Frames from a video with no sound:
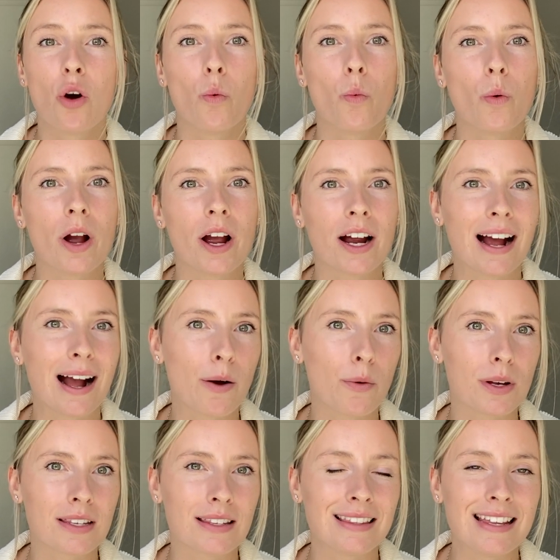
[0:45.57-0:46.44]
where I
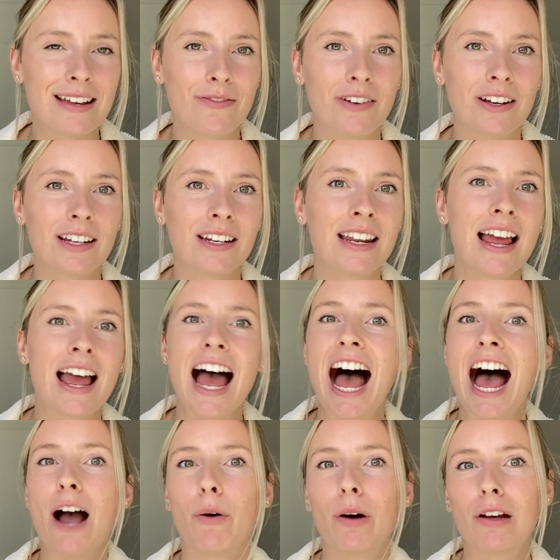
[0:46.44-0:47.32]
was living,
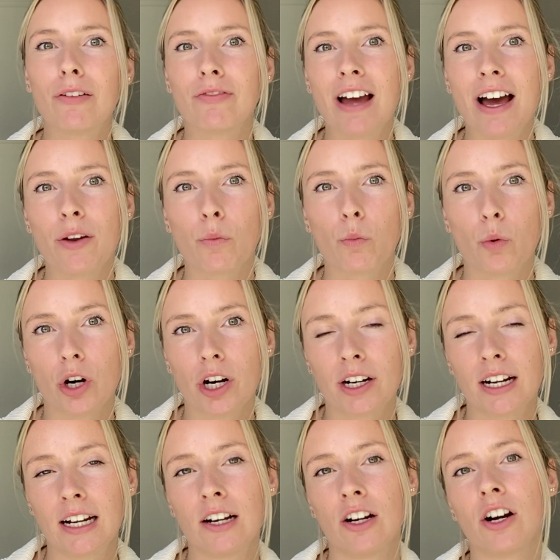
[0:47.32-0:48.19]
how I found
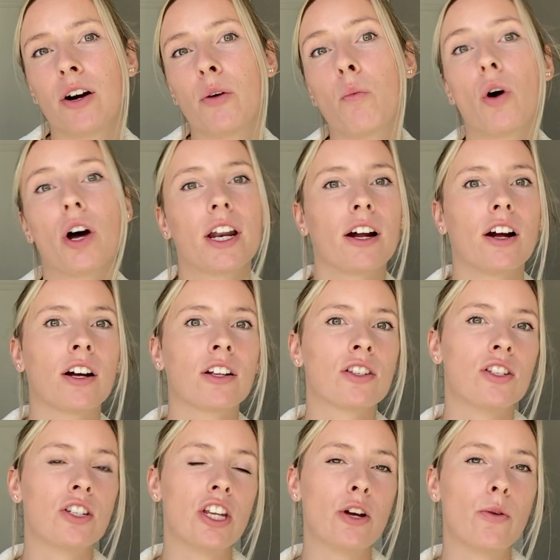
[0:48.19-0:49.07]
work and got what I got
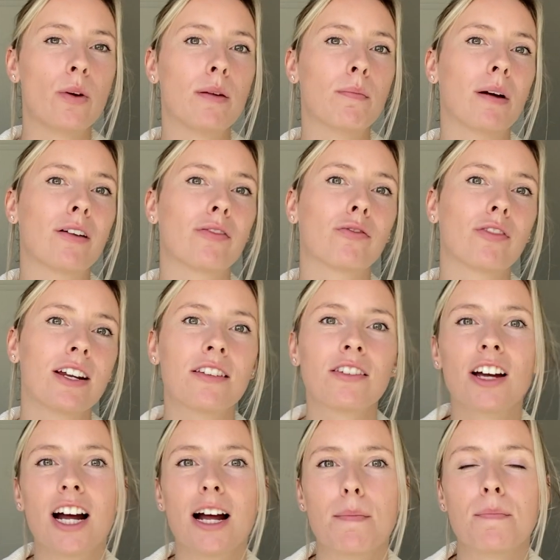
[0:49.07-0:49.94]
to do in my free
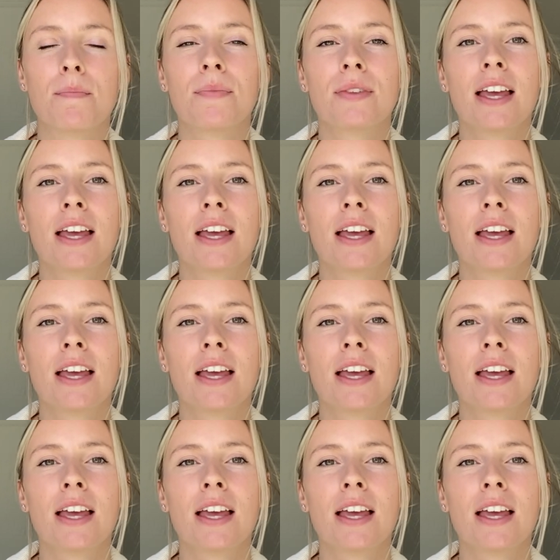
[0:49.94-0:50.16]
time,